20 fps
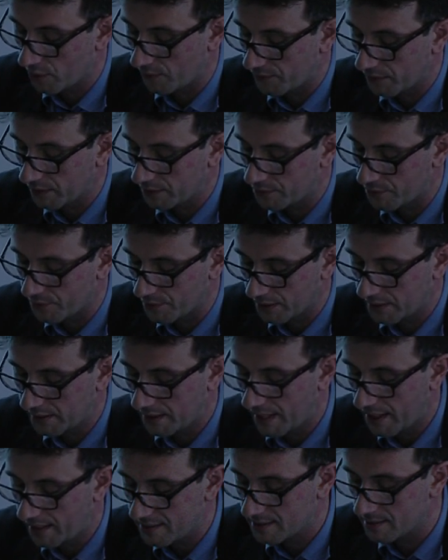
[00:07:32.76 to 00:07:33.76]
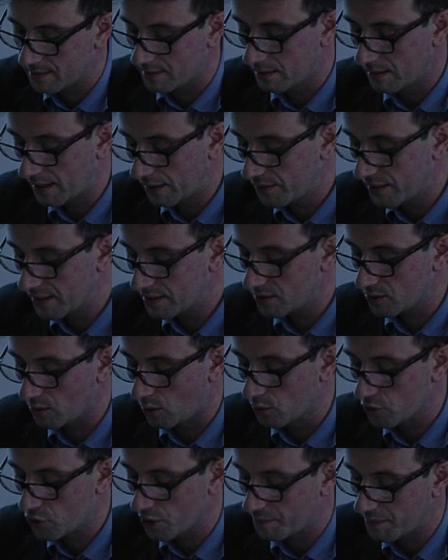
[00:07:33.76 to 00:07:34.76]
of literary text that this
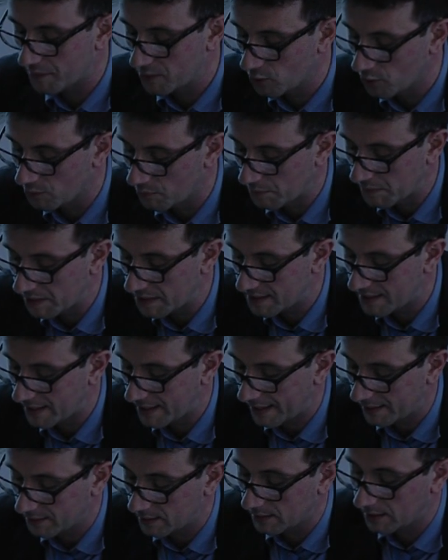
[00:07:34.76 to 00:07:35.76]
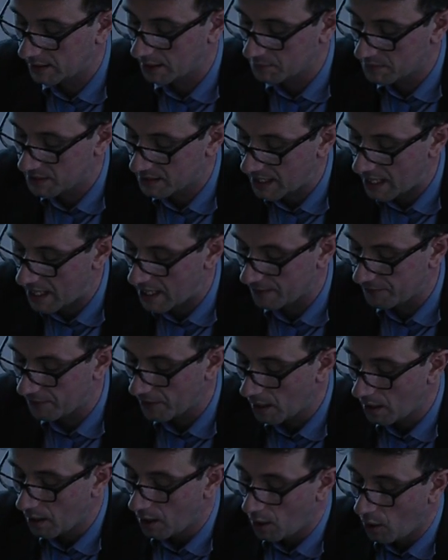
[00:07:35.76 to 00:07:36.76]
soldier presumably selected himself
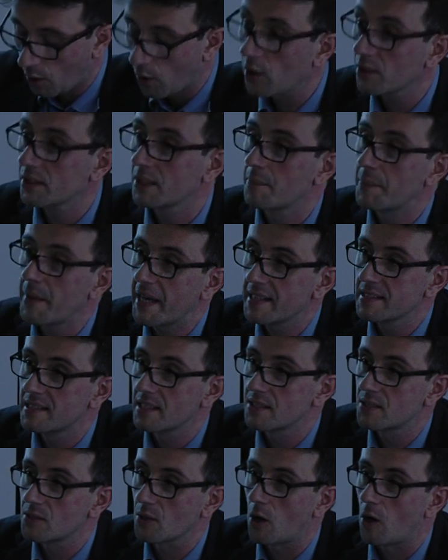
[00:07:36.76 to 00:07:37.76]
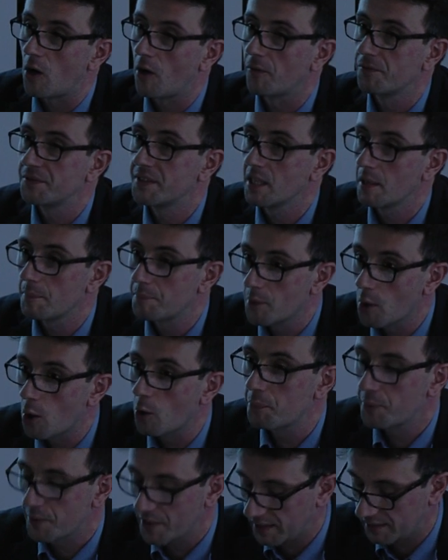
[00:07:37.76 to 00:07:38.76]
on the basis of the
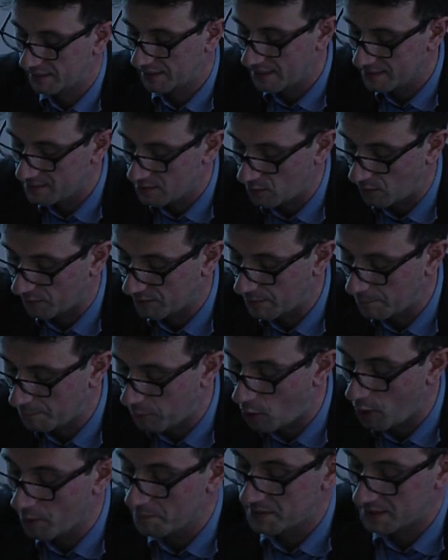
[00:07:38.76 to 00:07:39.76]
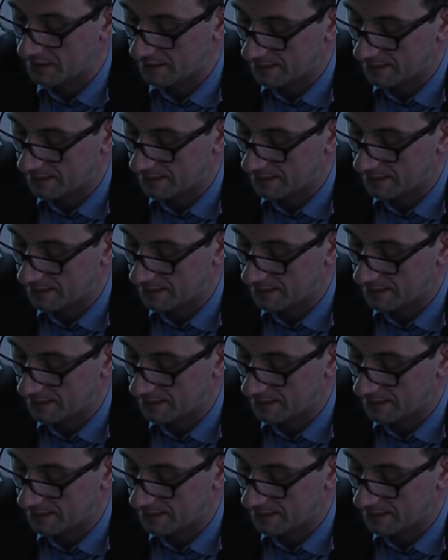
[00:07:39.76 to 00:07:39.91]
appropriateness of the poems